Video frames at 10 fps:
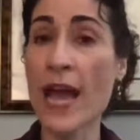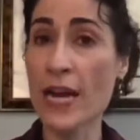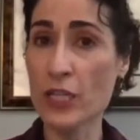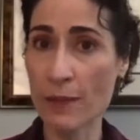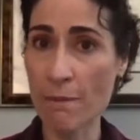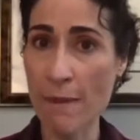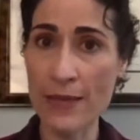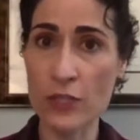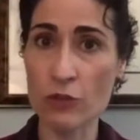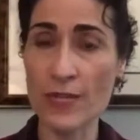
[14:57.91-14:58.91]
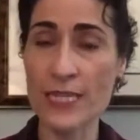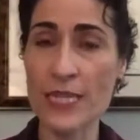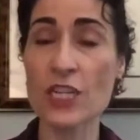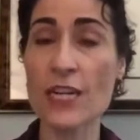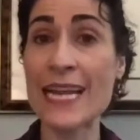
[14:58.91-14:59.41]
actually make the
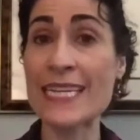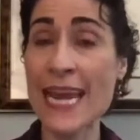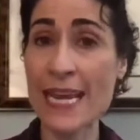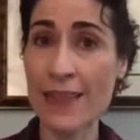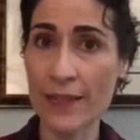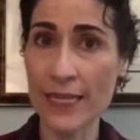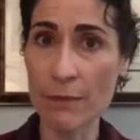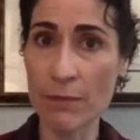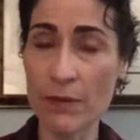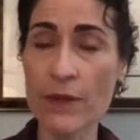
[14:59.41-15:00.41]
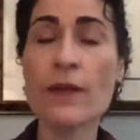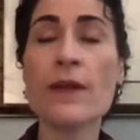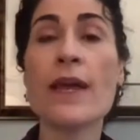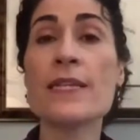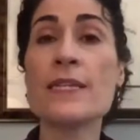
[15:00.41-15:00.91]
transition and take the leap,
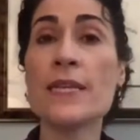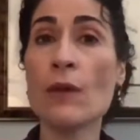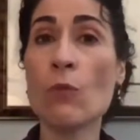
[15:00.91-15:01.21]
and seeing